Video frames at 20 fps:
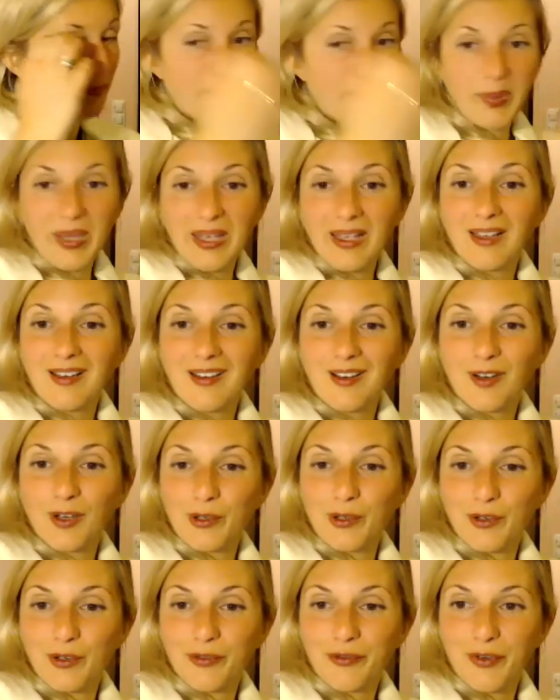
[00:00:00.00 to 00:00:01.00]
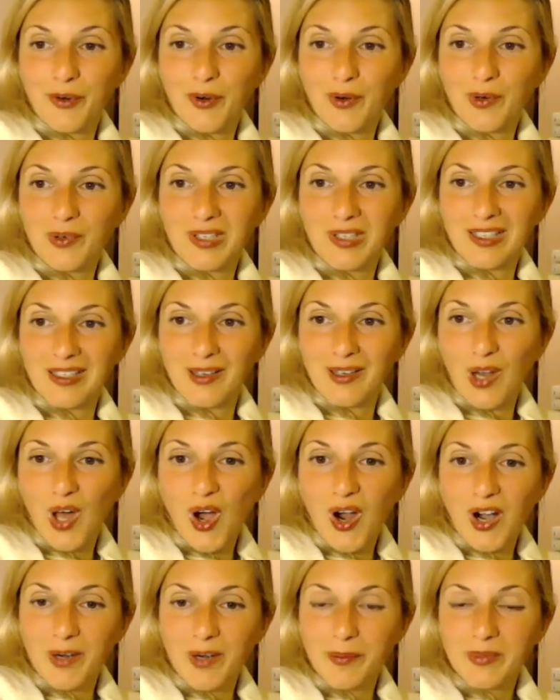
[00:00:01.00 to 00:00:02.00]
ping on your phone, an
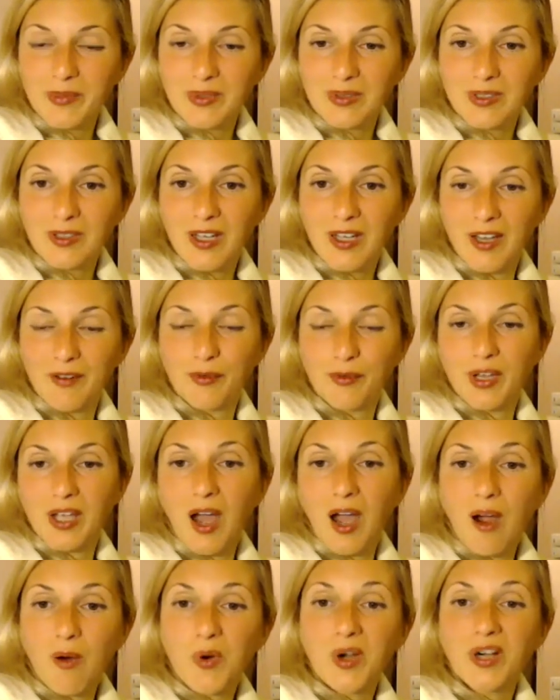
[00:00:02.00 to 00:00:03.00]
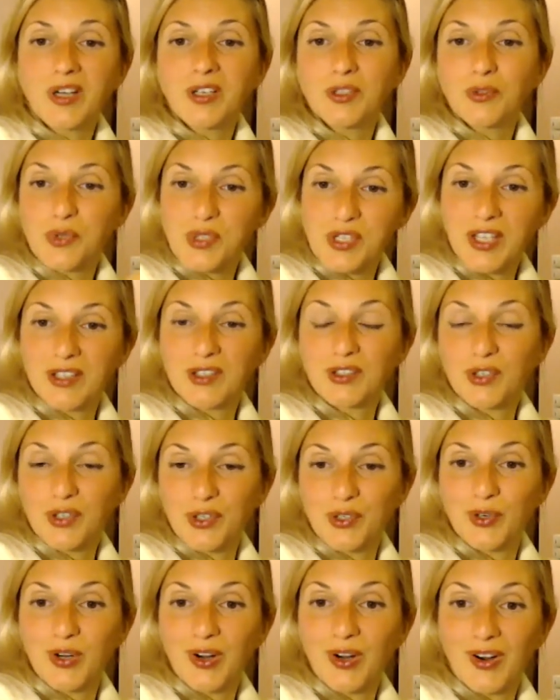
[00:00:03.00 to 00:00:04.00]
alarm every hour to center
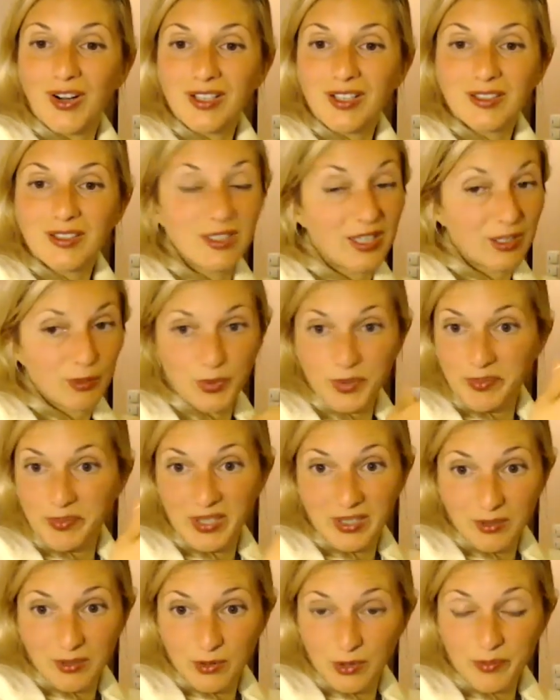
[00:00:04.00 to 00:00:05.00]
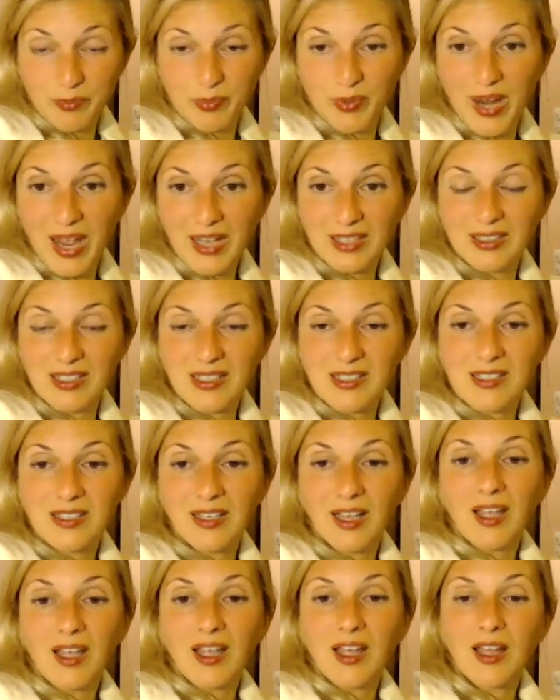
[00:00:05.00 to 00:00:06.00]
in your heart. That would be a good practice.
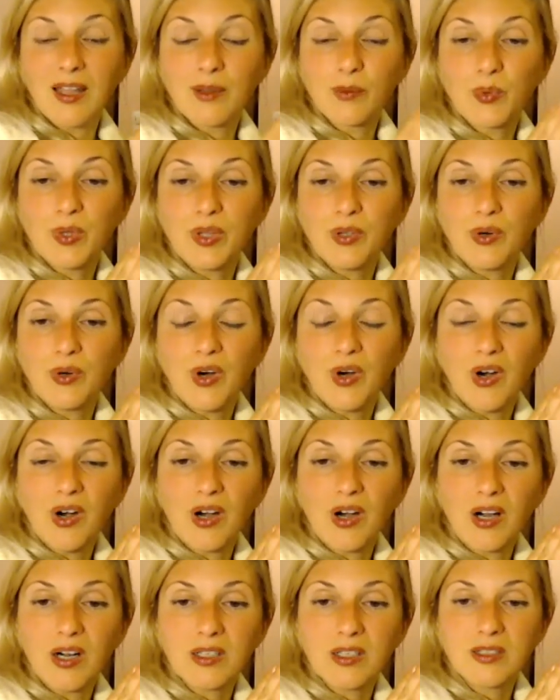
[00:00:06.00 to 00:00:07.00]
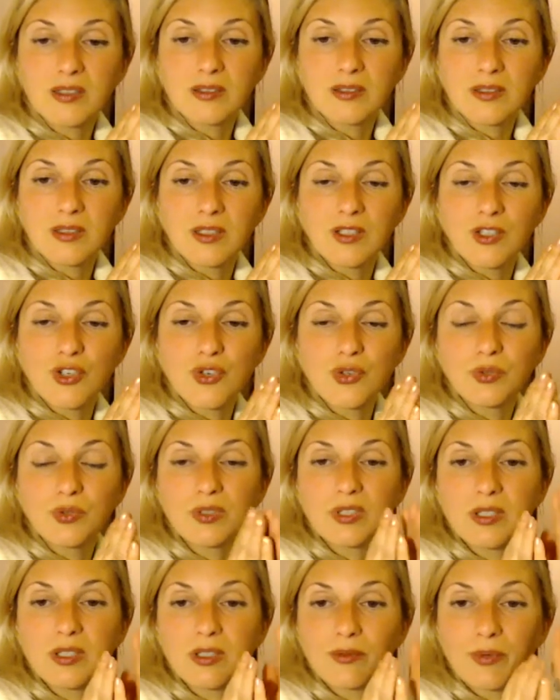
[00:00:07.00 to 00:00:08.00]
And with your heart,
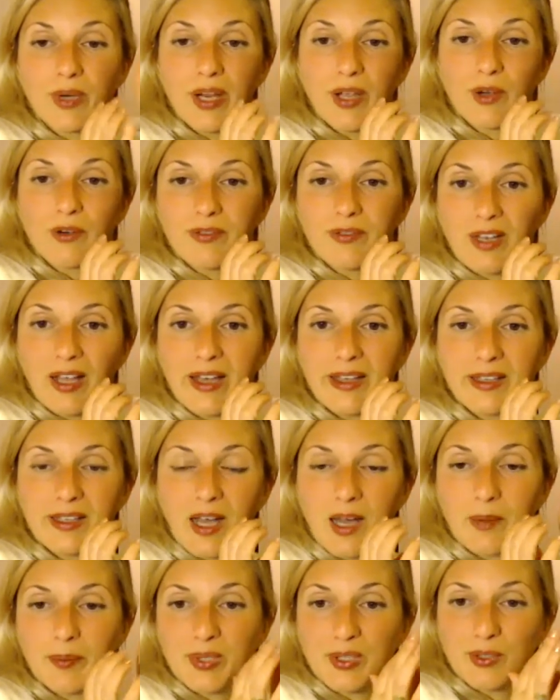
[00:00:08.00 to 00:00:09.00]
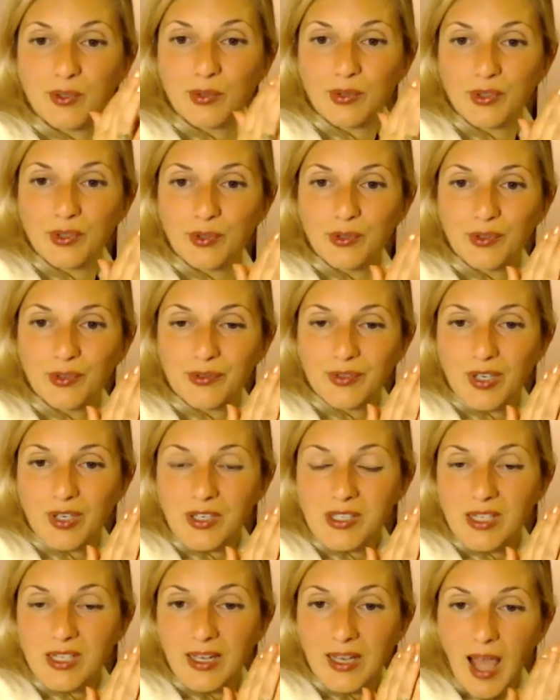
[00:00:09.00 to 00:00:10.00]
shoot a ray of light up into the
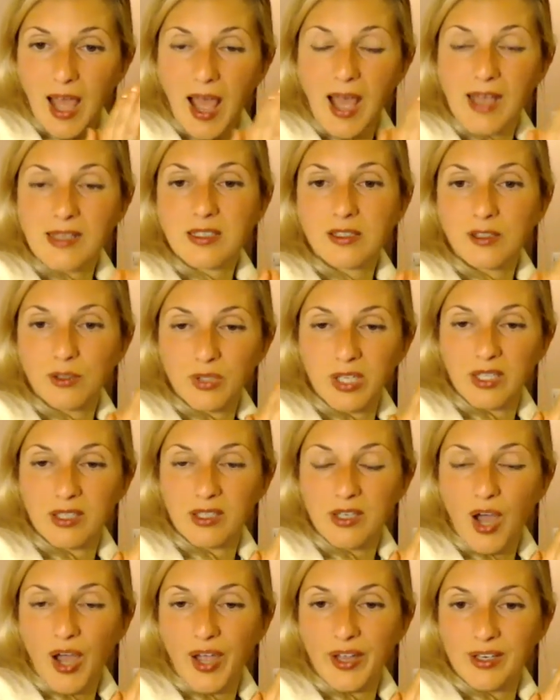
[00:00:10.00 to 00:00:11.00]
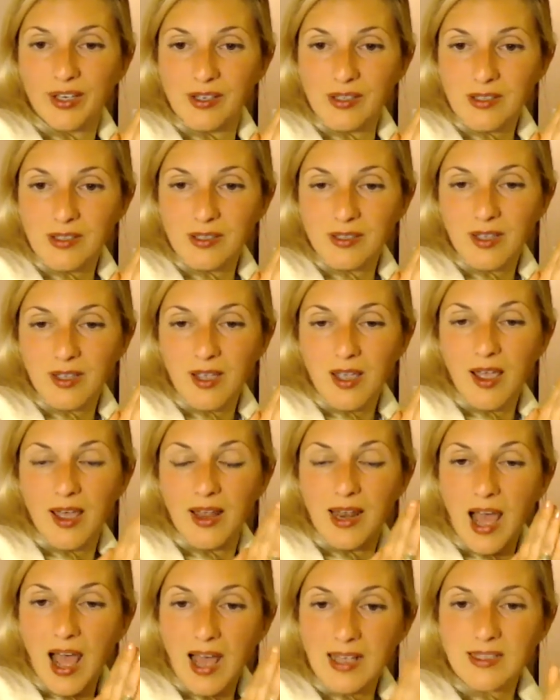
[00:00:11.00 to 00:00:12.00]
universe and ask to get guidance.
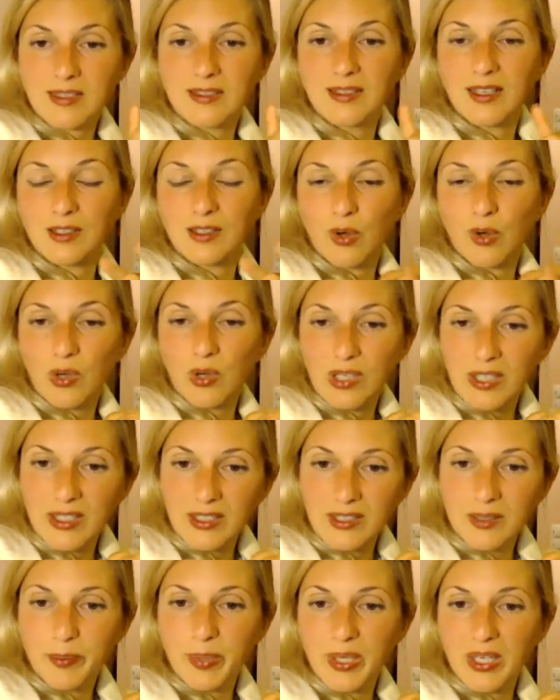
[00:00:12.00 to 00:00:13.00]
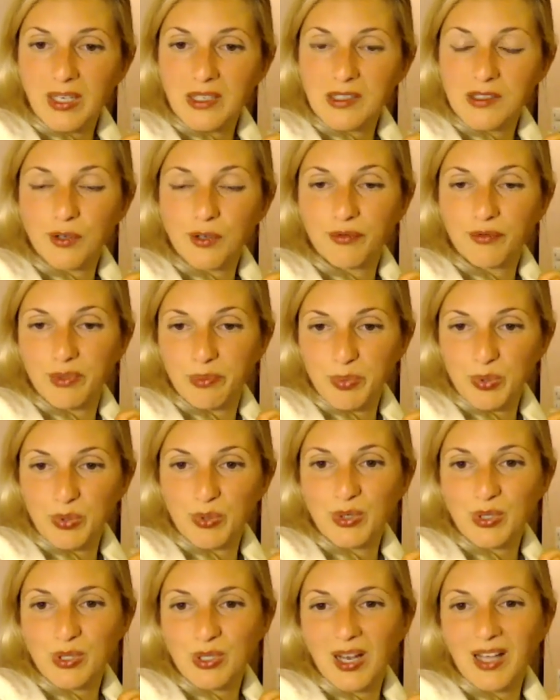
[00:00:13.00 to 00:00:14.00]
And ask that only the beings of the
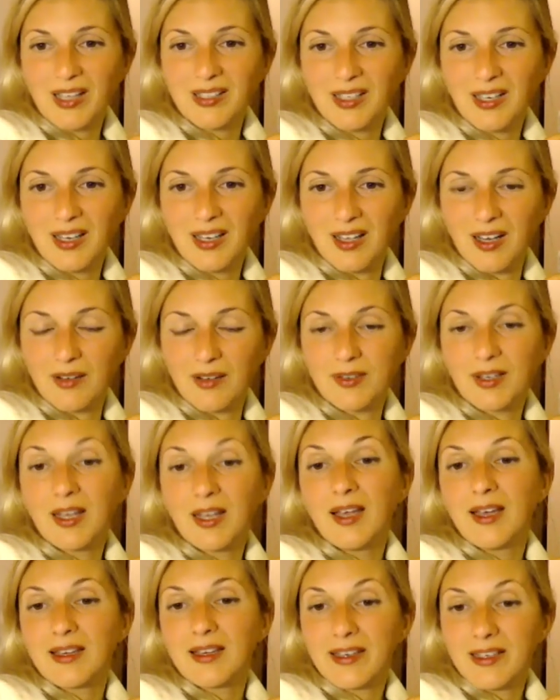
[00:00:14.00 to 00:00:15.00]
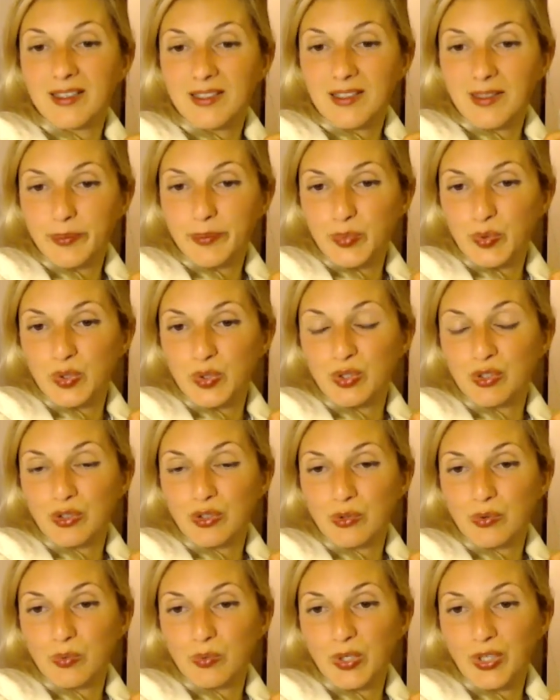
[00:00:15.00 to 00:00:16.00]
purest light and love can
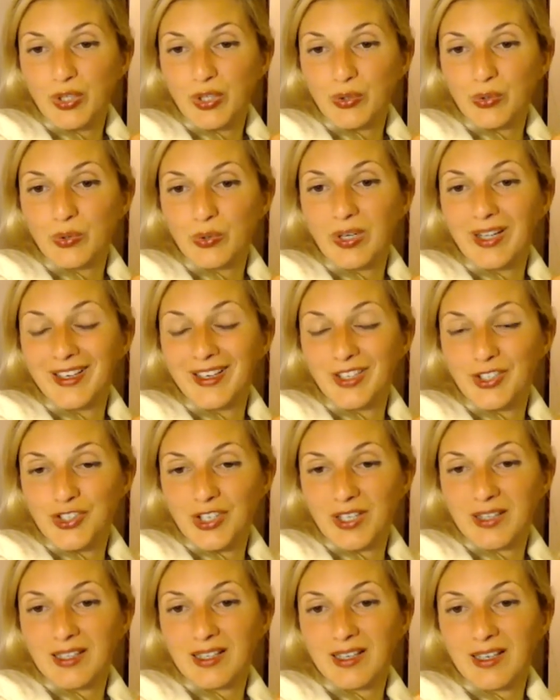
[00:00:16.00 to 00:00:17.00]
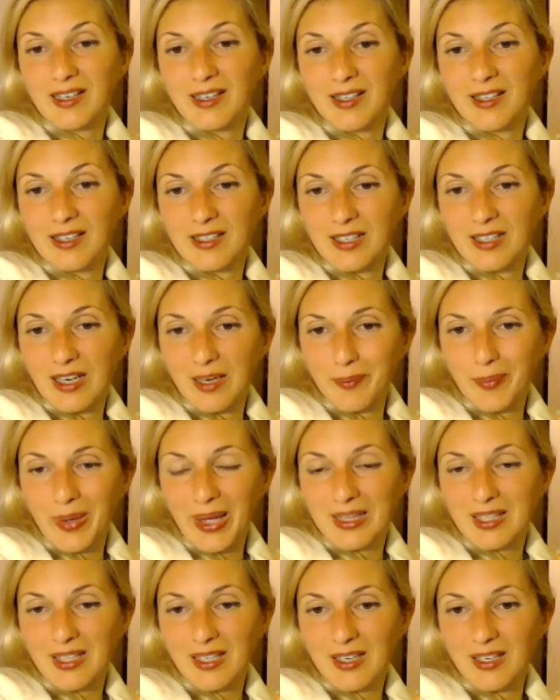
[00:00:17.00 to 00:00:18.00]
commune with you energetically and
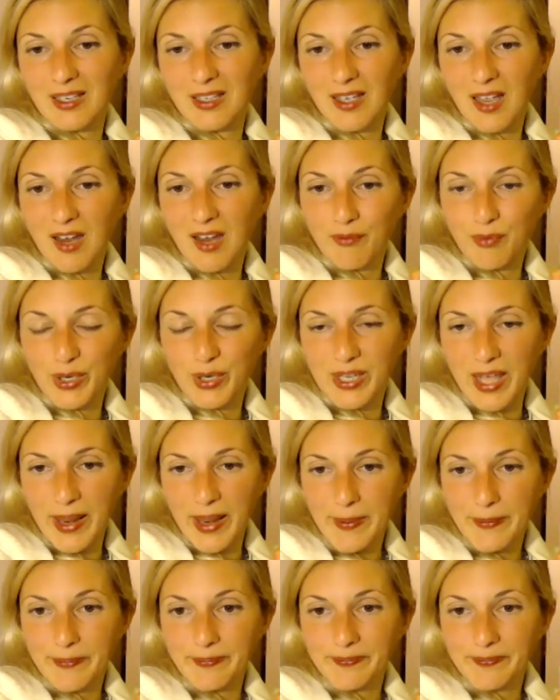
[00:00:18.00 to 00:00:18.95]
telepathically every day.